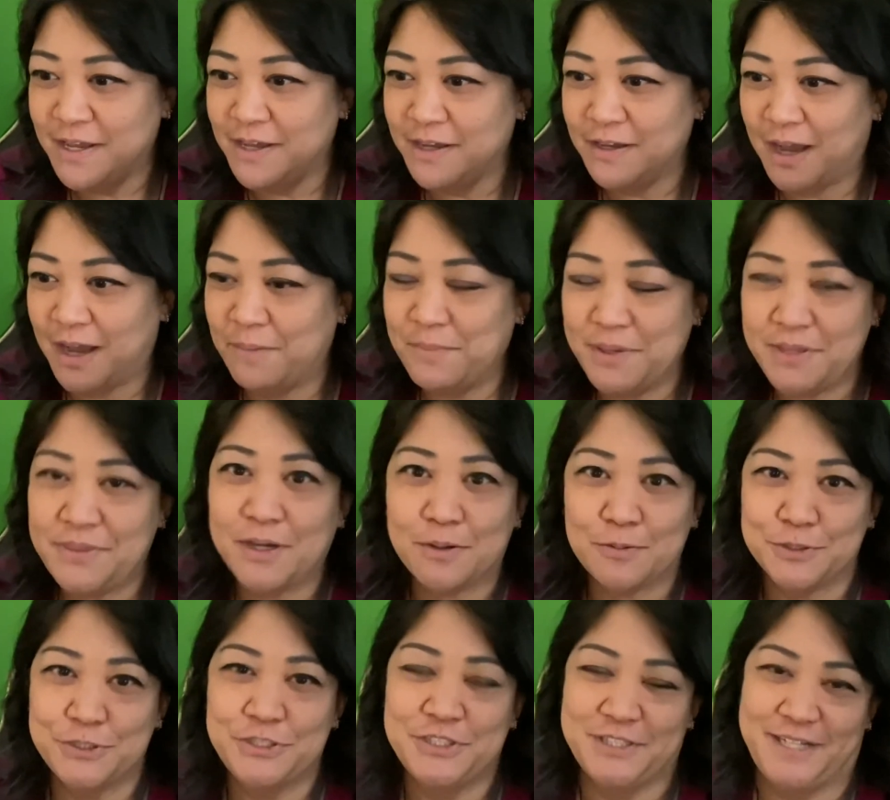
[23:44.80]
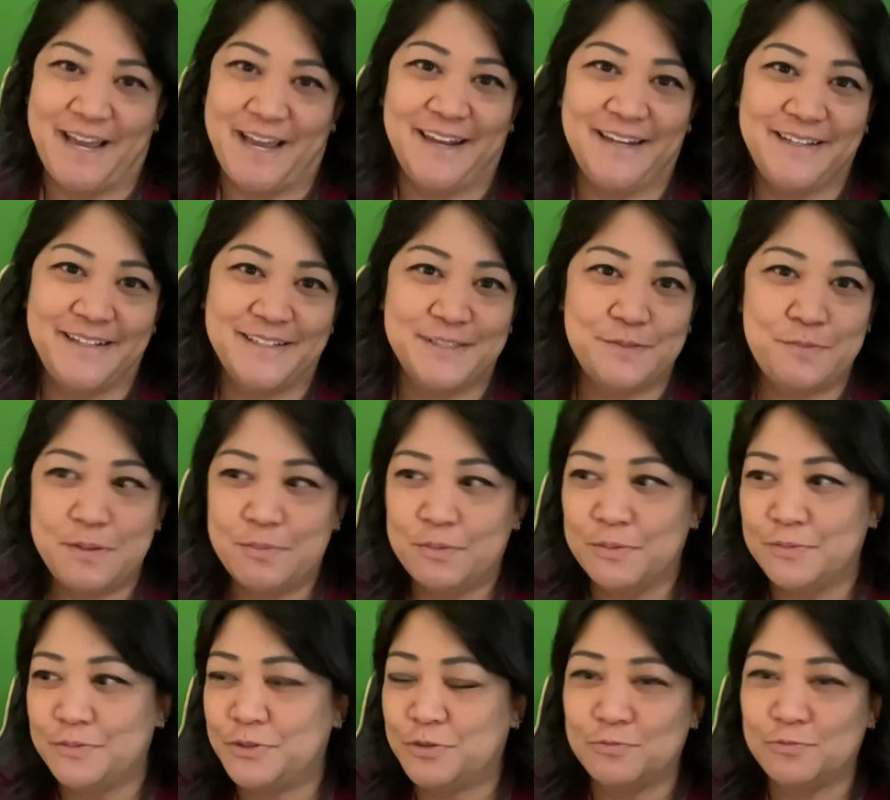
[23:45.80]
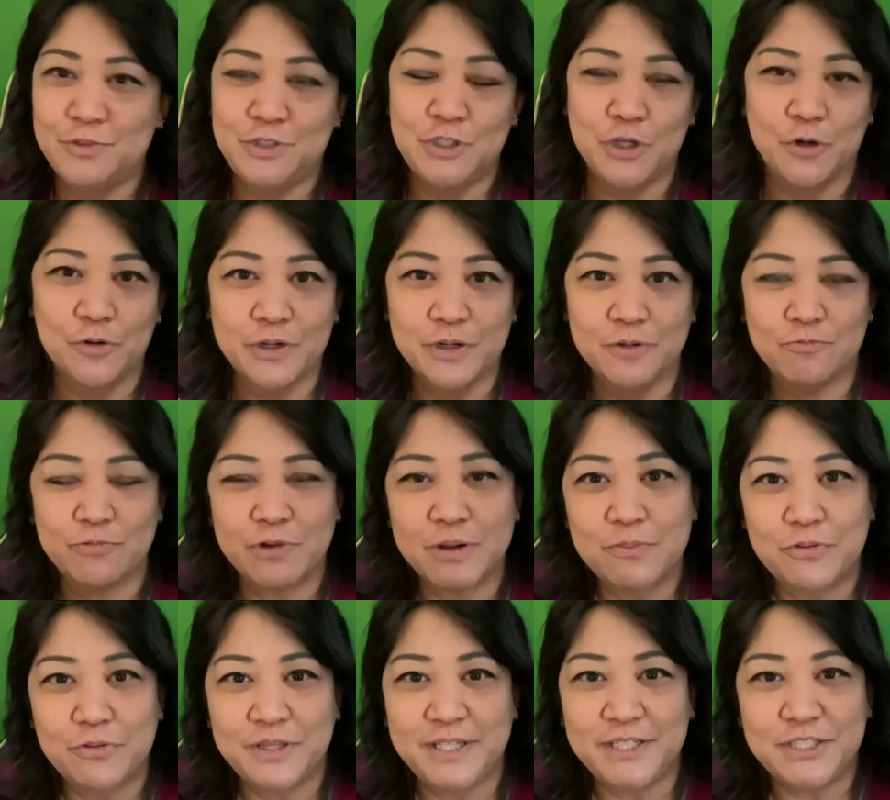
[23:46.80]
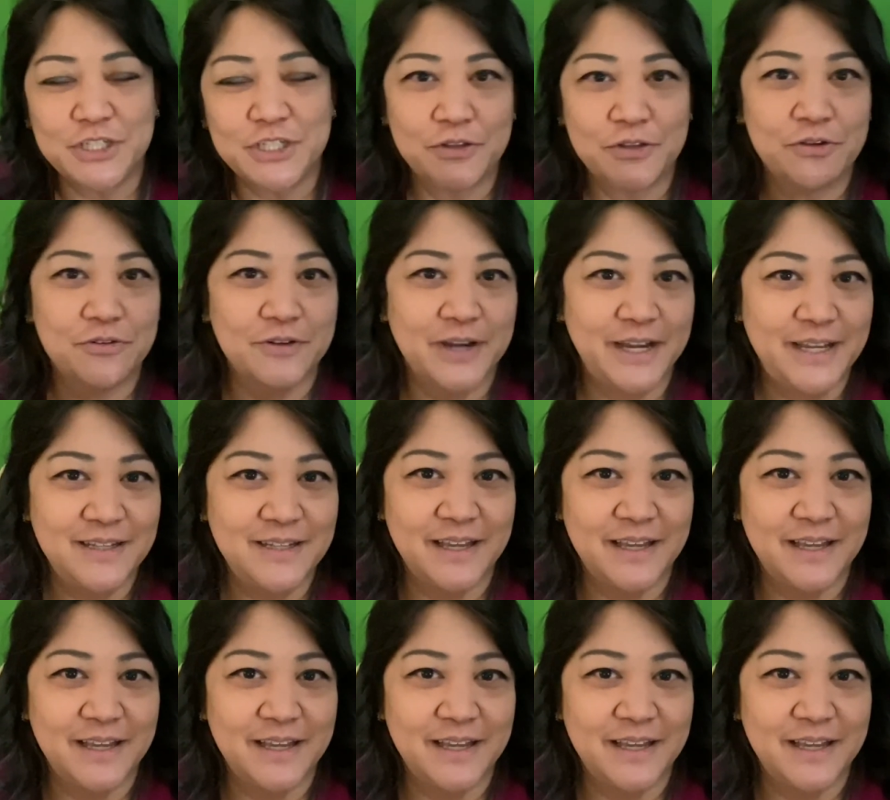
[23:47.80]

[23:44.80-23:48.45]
I mean, there were shenanigans. People would joke and rib with each other, right?